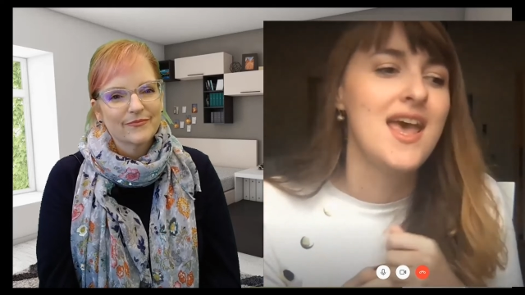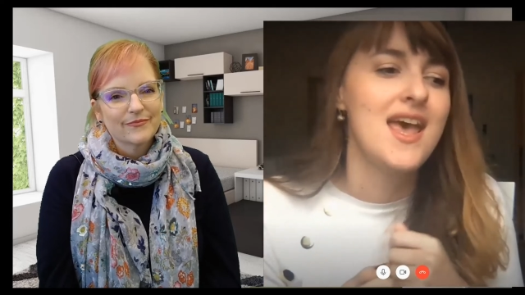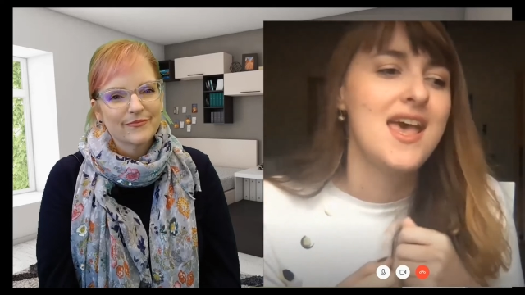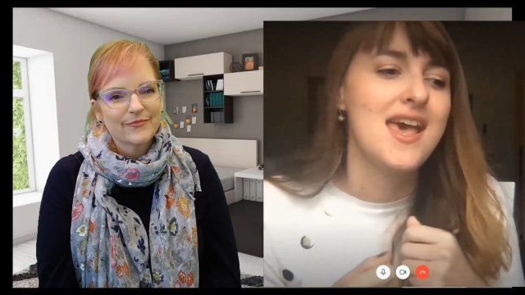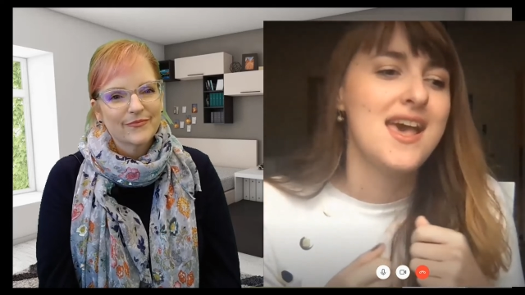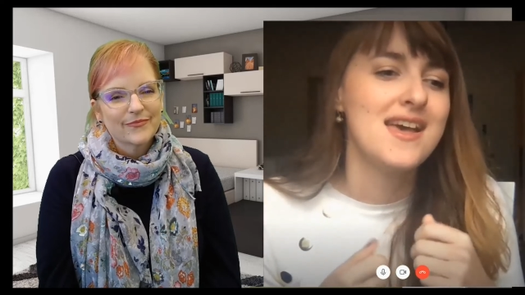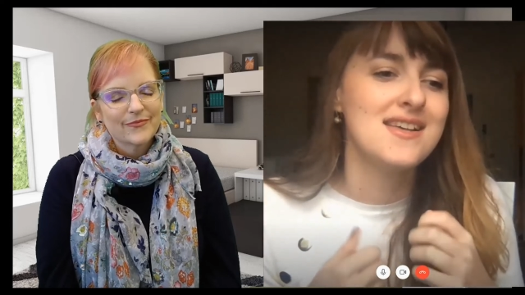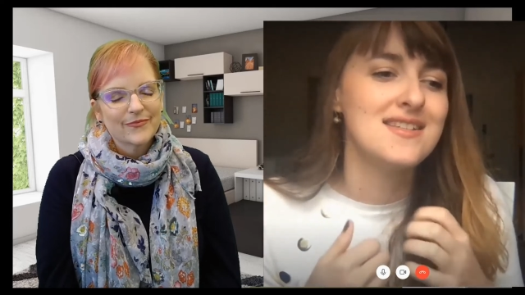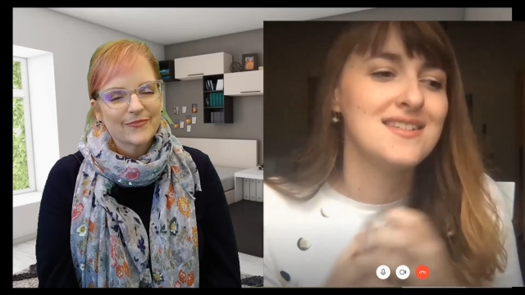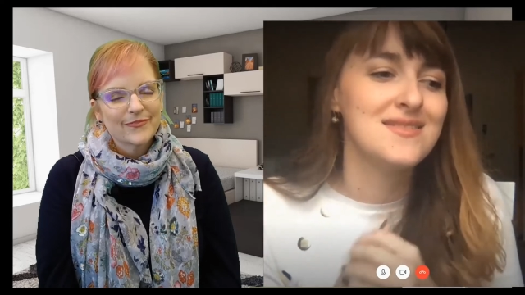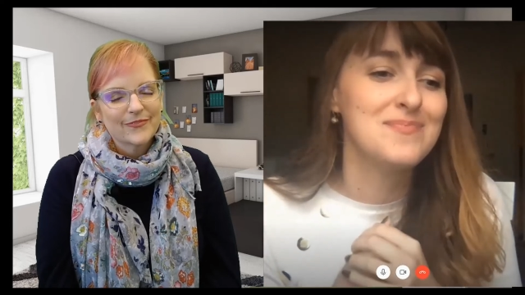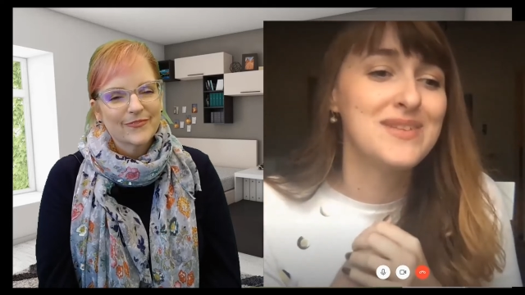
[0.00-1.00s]
Speaker 1: And
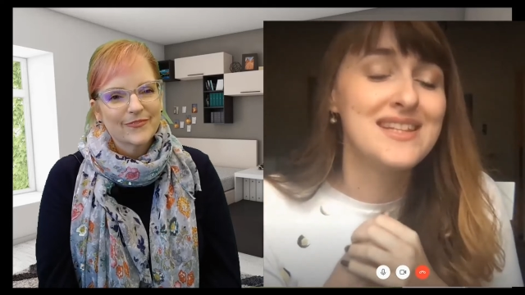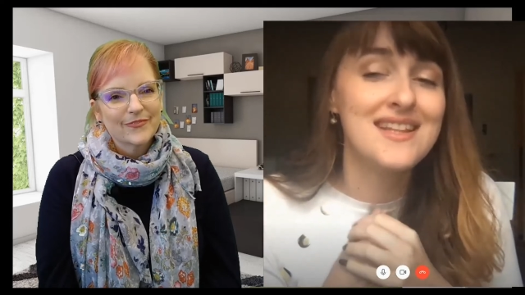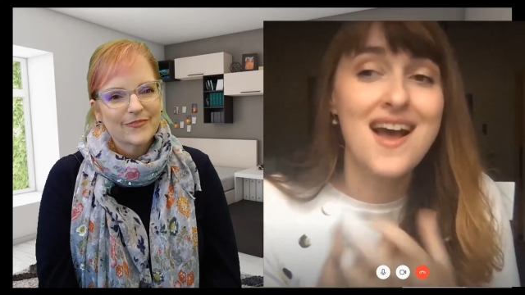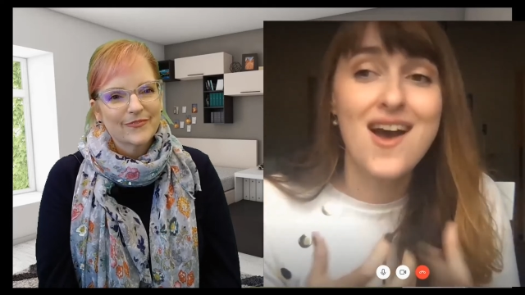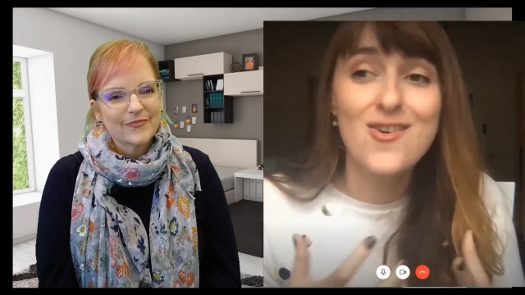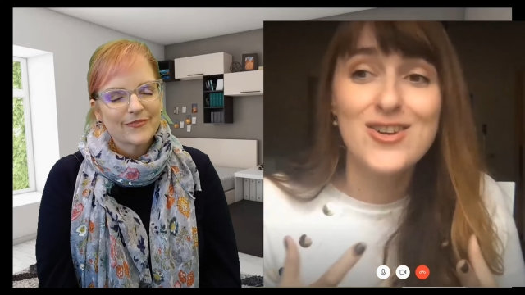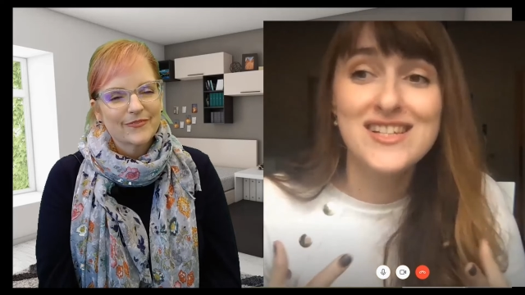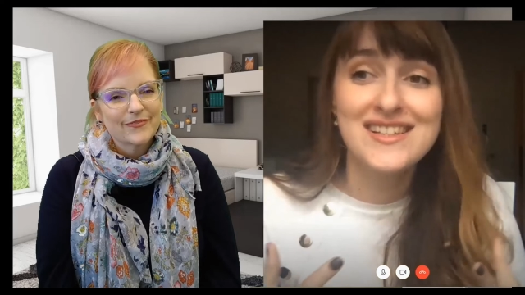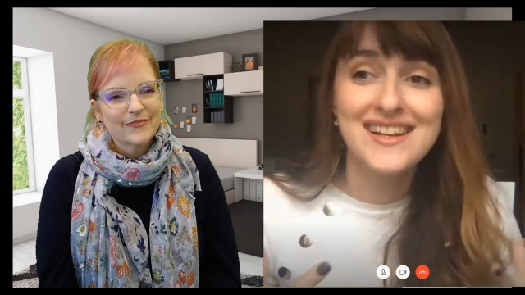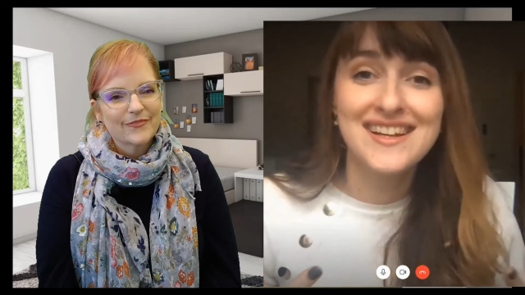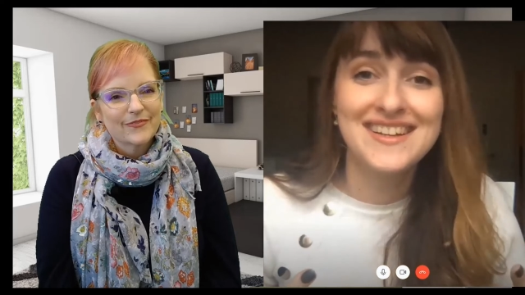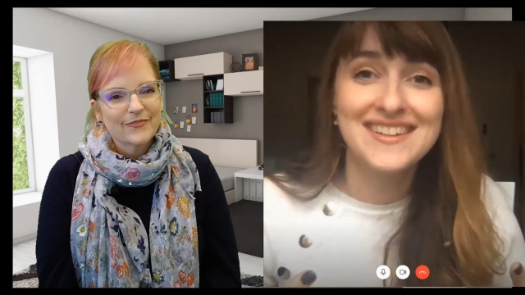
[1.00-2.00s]
but now it's like
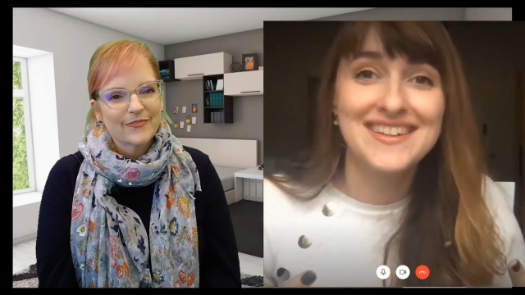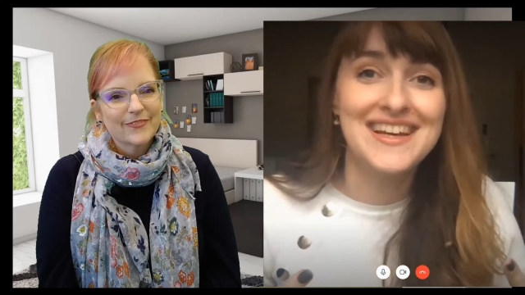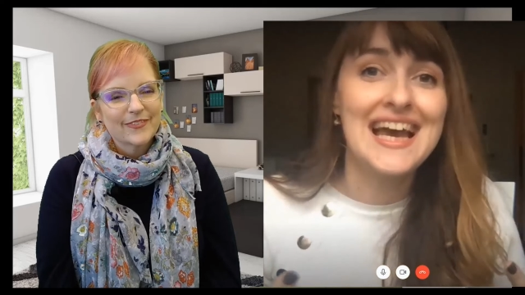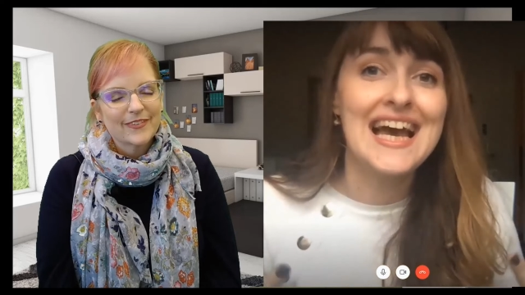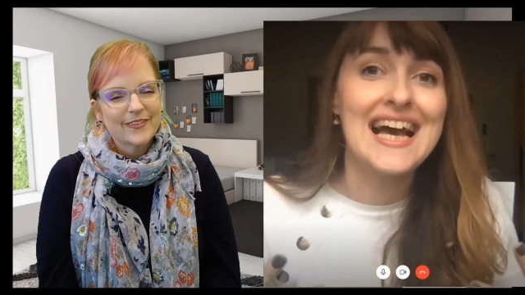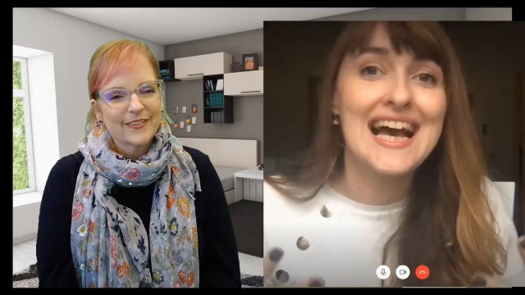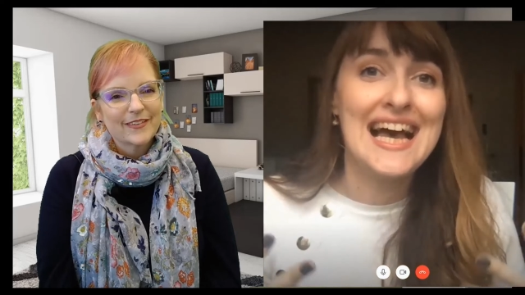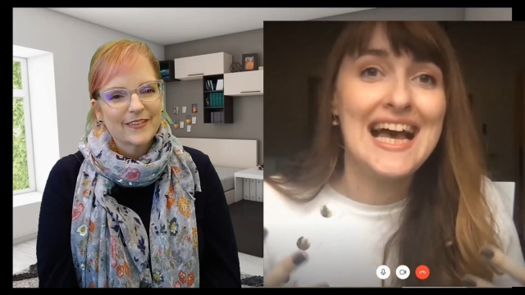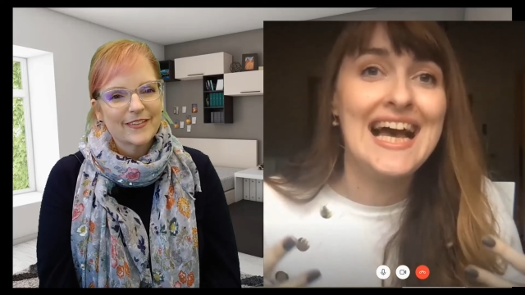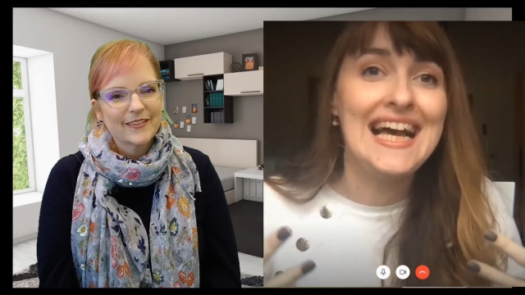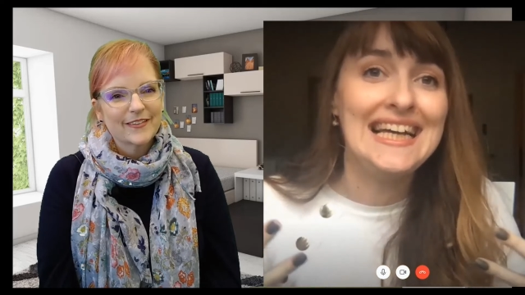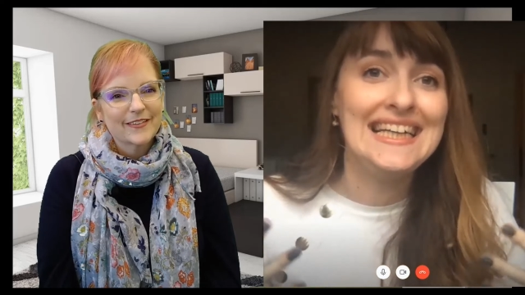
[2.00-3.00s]

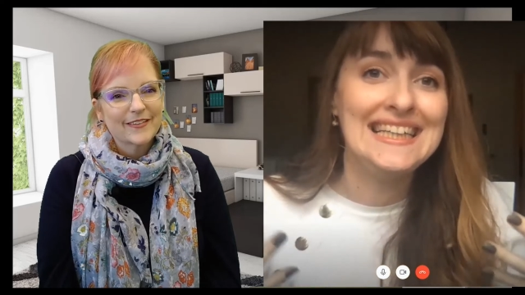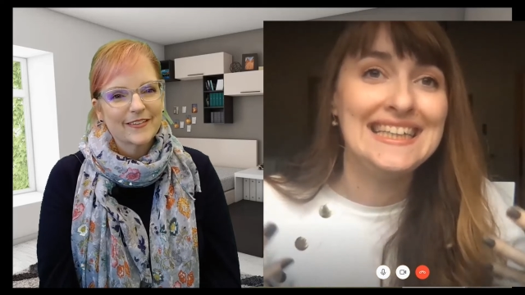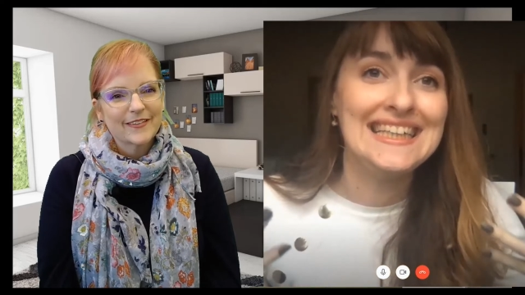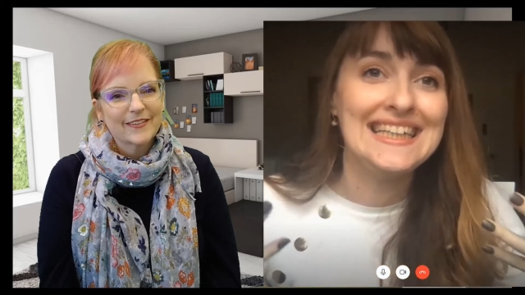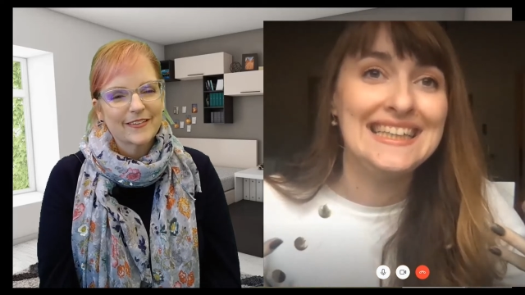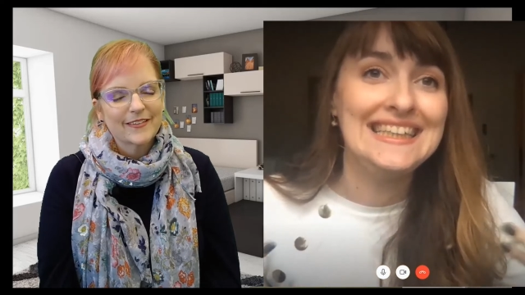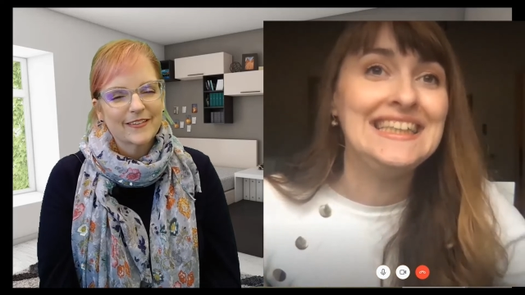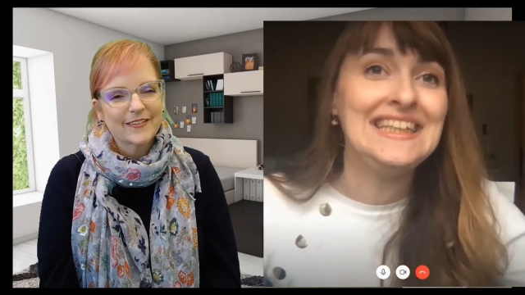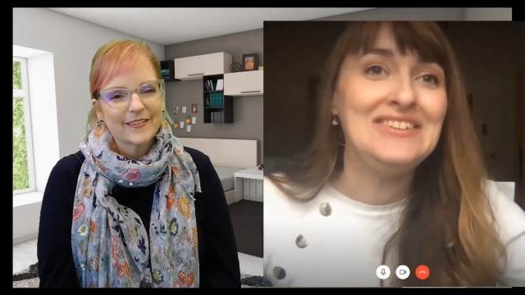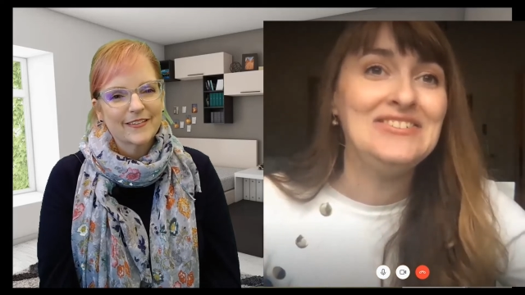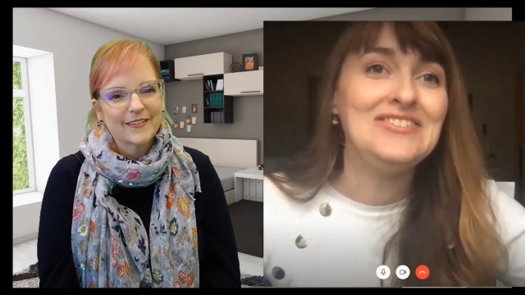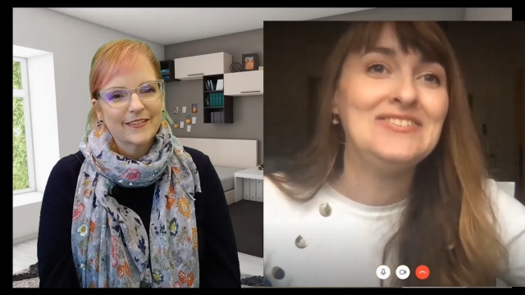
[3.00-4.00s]
I live
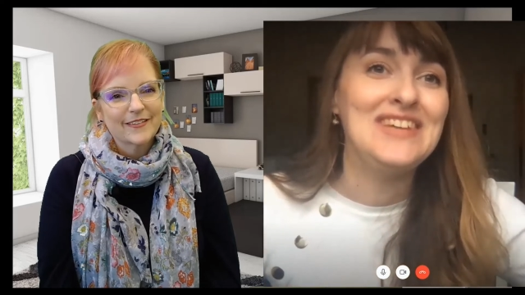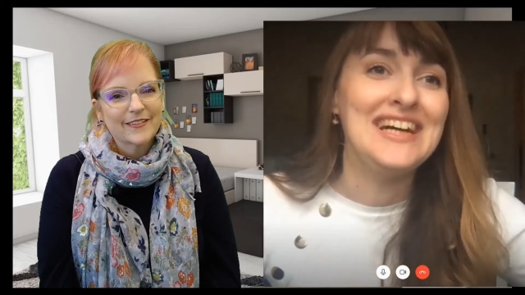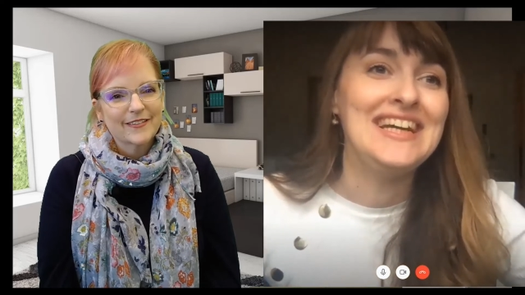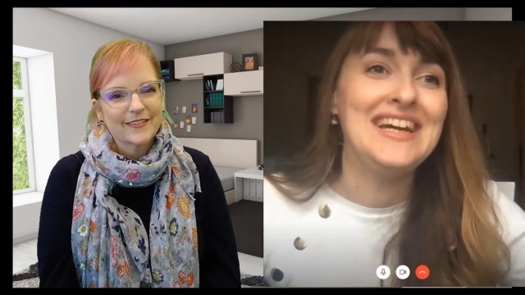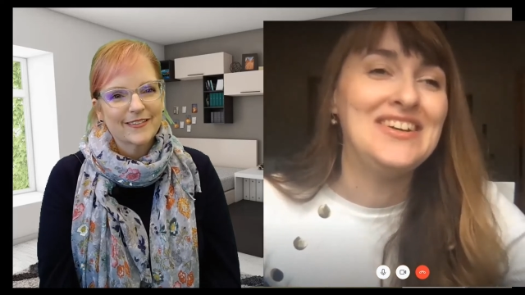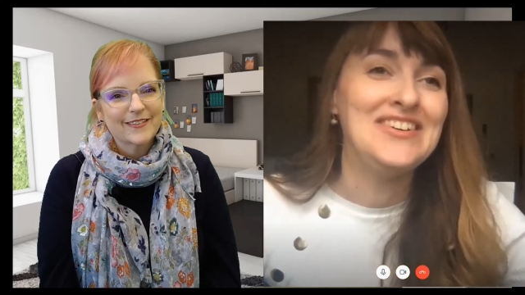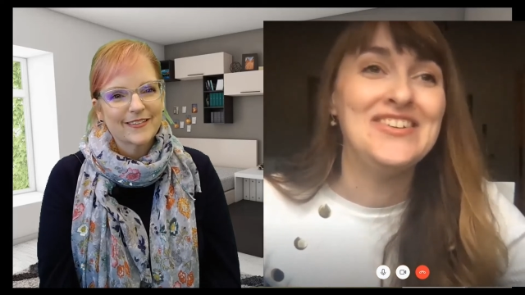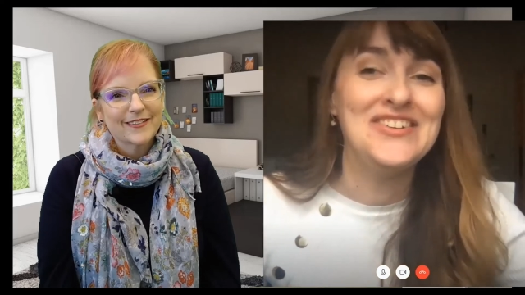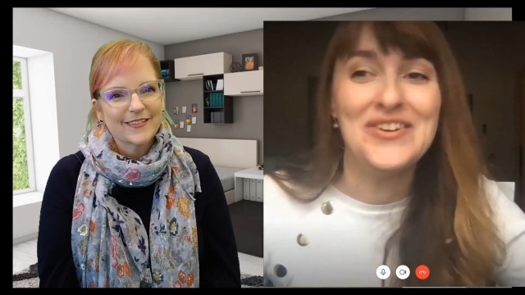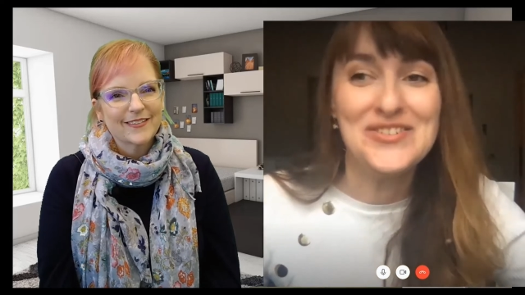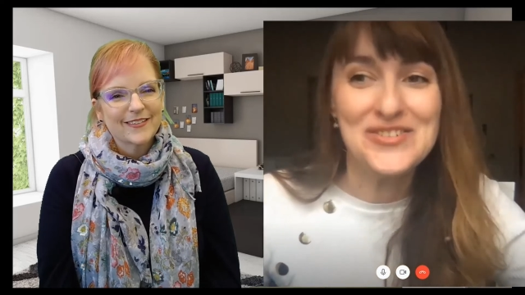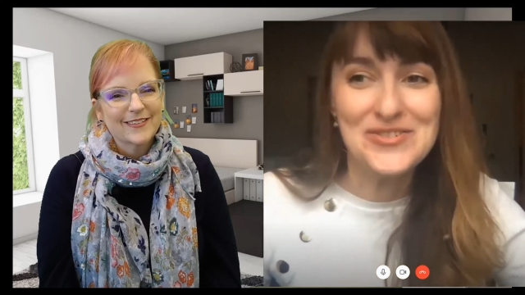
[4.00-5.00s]
my I don't know
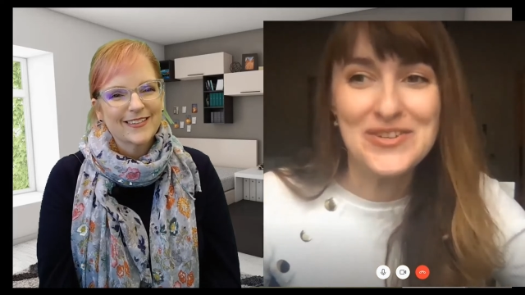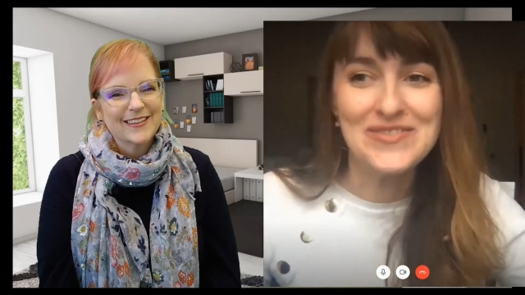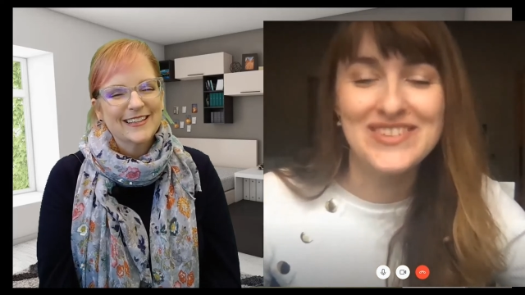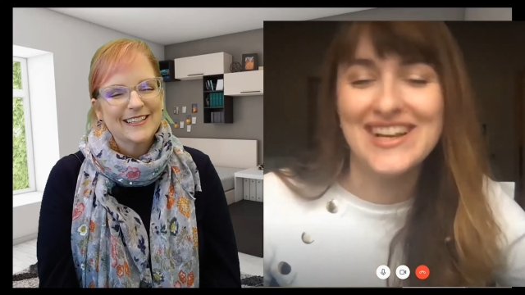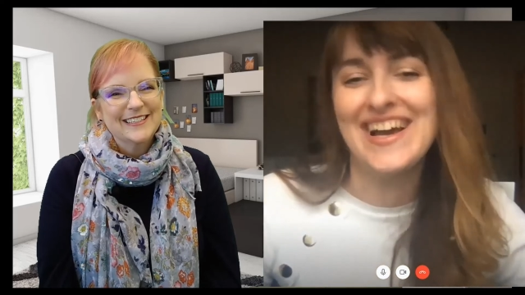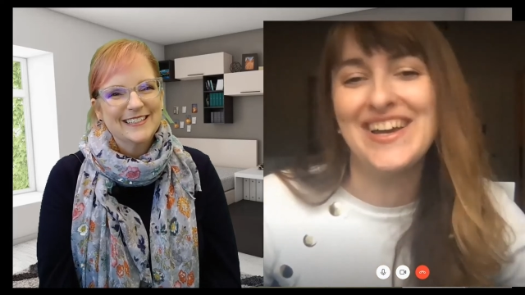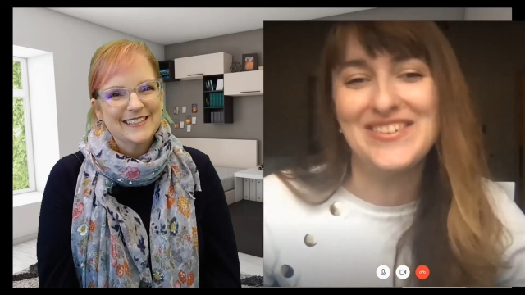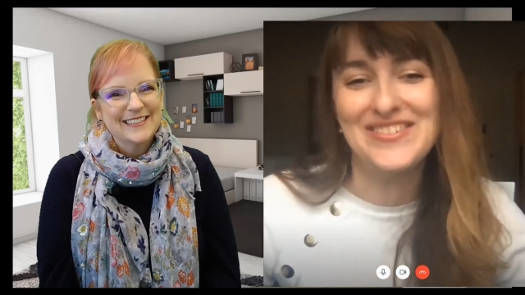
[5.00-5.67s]
dream life.